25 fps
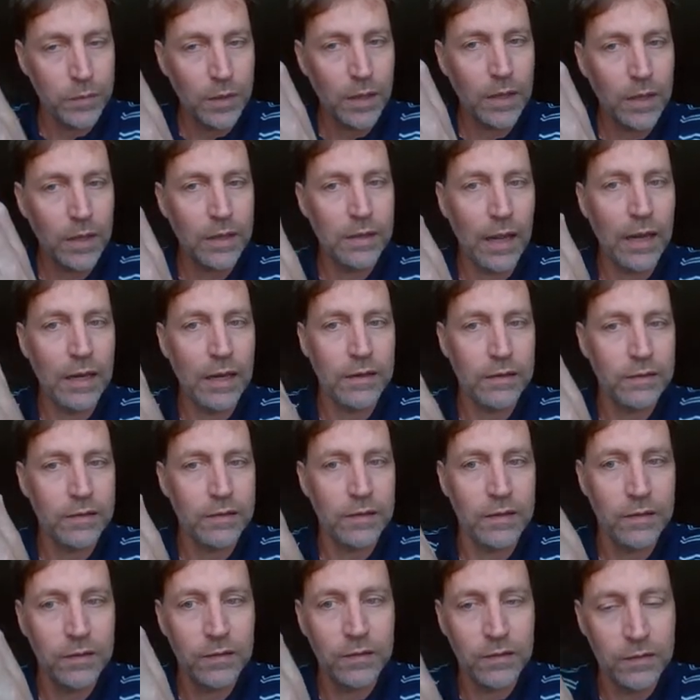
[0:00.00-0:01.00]
in
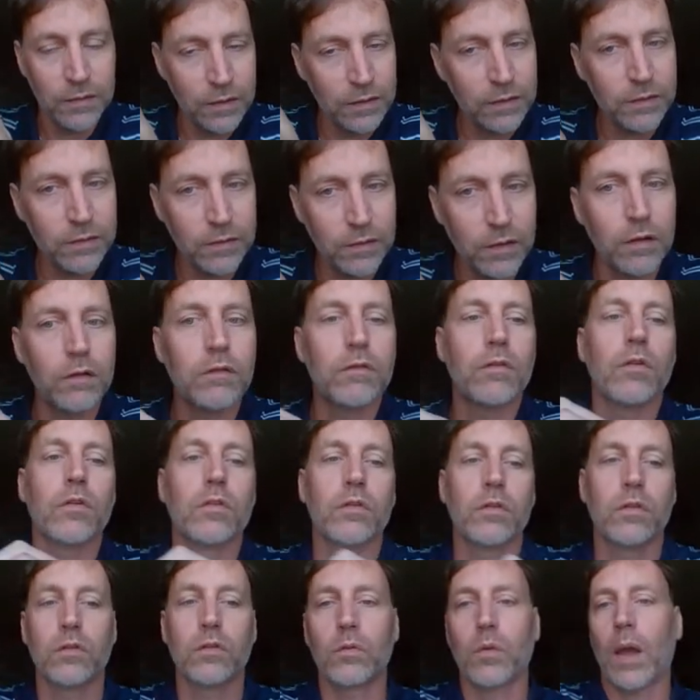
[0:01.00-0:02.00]
1860
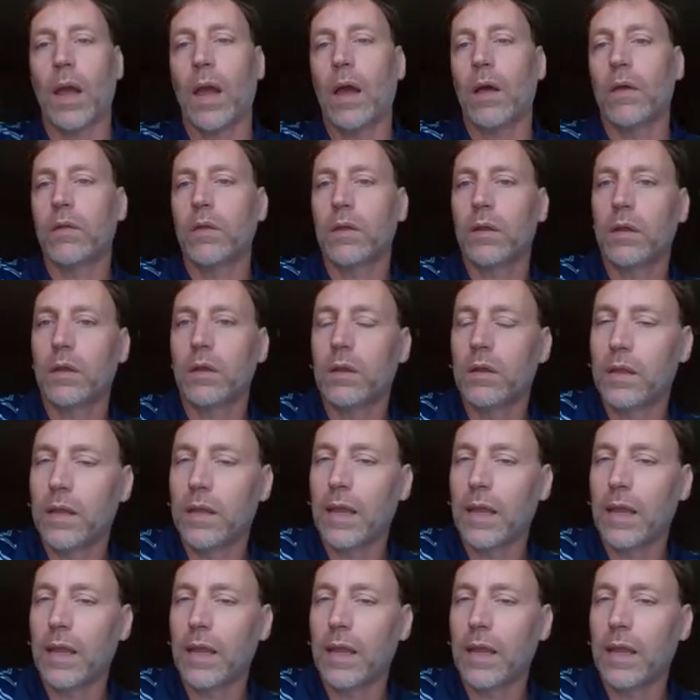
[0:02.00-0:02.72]
versus how the